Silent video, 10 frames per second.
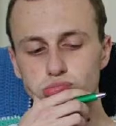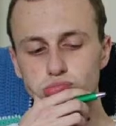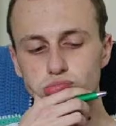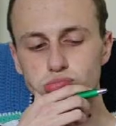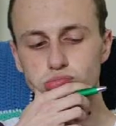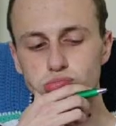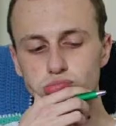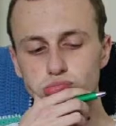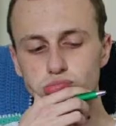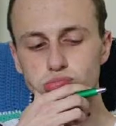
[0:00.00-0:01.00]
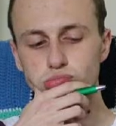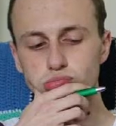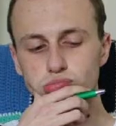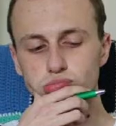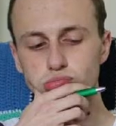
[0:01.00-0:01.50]
"Here, do you want to use my
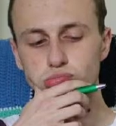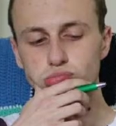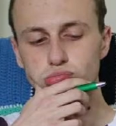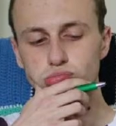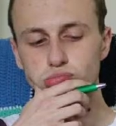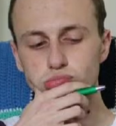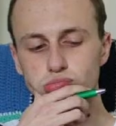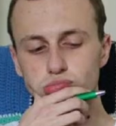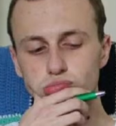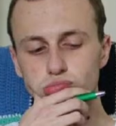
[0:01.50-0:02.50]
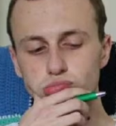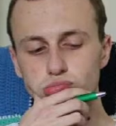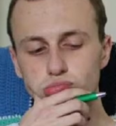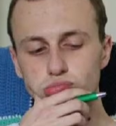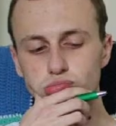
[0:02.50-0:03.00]
pool and cool off a little
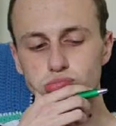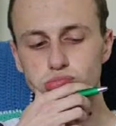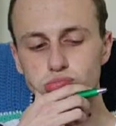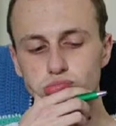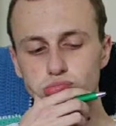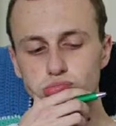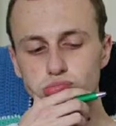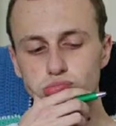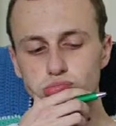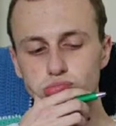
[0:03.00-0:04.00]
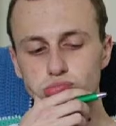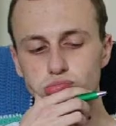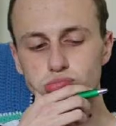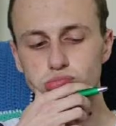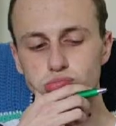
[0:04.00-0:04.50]
bit?" And the officer was like,
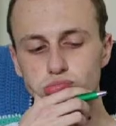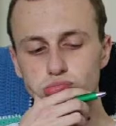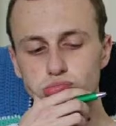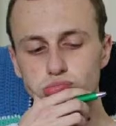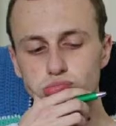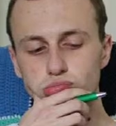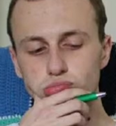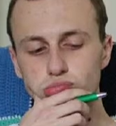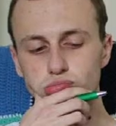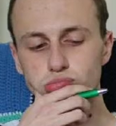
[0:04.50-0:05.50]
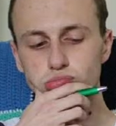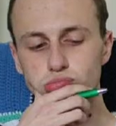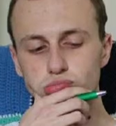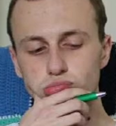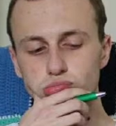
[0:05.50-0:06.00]
"Yeah, sure."
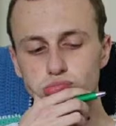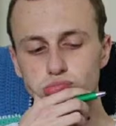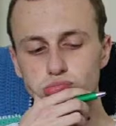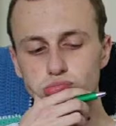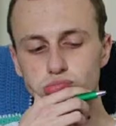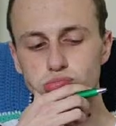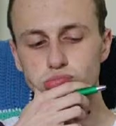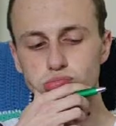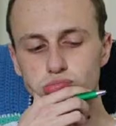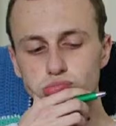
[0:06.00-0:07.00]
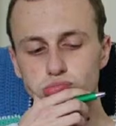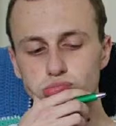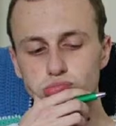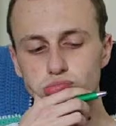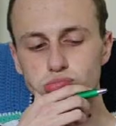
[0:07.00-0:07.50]
And, he's
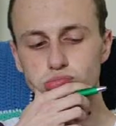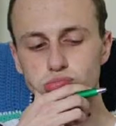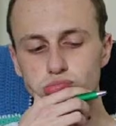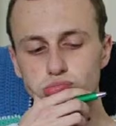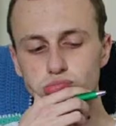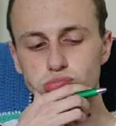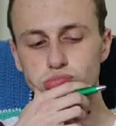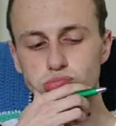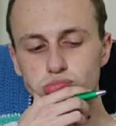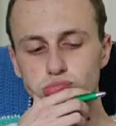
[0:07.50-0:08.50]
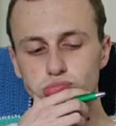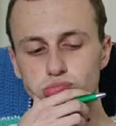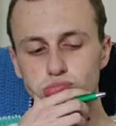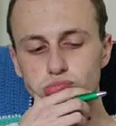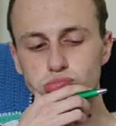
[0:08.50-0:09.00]
letting them use like this
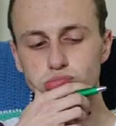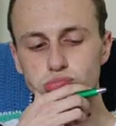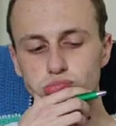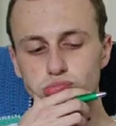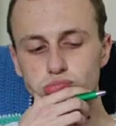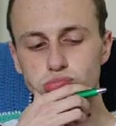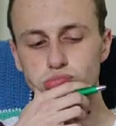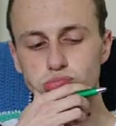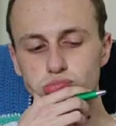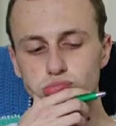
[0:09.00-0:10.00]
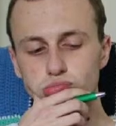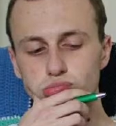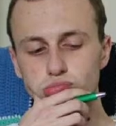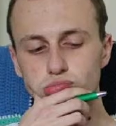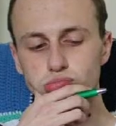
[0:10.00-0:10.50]
sprayer that sprayed their feet with this
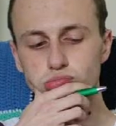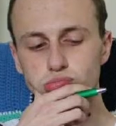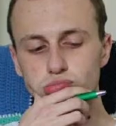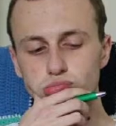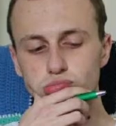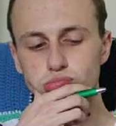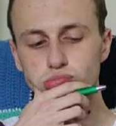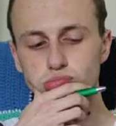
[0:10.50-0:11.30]
really cold water